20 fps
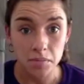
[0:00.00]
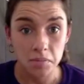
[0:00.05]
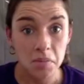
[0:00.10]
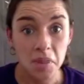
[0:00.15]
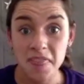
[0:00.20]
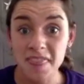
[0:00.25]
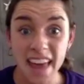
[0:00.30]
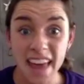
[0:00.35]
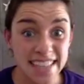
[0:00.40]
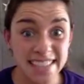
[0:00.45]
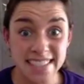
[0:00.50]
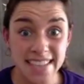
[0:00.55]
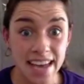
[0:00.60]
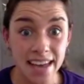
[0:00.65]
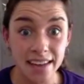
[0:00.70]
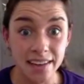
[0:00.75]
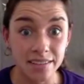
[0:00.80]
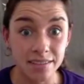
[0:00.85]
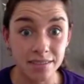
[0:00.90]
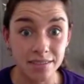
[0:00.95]
That's it.
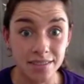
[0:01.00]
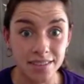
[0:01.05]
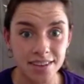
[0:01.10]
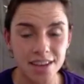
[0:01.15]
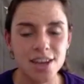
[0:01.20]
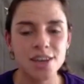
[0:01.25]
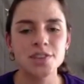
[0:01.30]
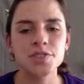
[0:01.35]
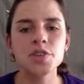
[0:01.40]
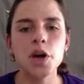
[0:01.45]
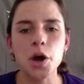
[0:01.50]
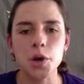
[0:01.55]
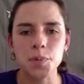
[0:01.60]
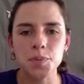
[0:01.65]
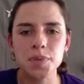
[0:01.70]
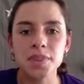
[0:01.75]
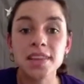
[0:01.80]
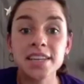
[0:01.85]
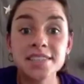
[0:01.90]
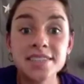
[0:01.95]
So
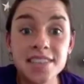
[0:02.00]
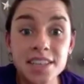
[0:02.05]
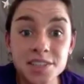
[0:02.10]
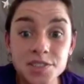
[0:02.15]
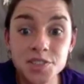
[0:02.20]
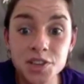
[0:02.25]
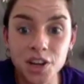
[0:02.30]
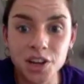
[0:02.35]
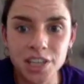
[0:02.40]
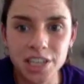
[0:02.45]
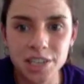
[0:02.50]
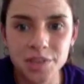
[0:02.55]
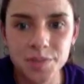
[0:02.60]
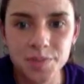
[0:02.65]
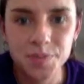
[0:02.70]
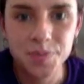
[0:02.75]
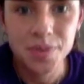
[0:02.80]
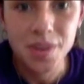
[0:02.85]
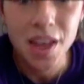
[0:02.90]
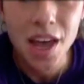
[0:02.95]
let's get started.
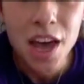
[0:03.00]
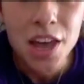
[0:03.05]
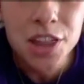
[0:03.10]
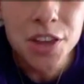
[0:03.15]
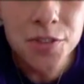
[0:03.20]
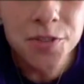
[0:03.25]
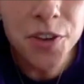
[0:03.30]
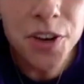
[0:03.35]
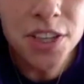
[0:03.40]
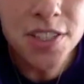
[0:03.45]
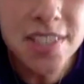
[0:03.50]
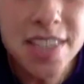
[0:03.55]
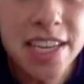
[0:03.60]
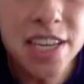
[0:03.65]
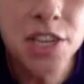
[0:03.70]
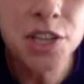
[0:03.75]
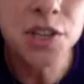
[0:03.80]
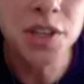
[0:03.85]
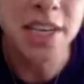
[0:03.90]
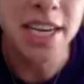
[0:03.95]
The first thing
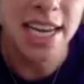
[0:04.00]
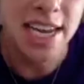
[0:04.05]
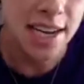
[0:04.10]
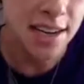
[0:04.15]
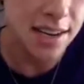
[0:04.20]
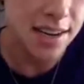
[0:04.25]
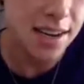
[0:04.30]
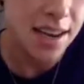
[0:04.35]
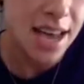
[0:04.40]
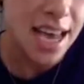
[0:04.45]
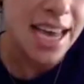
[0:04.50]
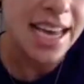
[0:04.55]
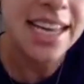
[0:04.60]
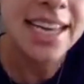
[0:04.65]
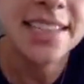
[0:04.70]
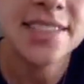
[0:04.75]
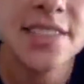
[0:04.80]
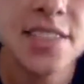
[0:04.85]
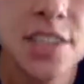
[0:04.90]
you'll need is to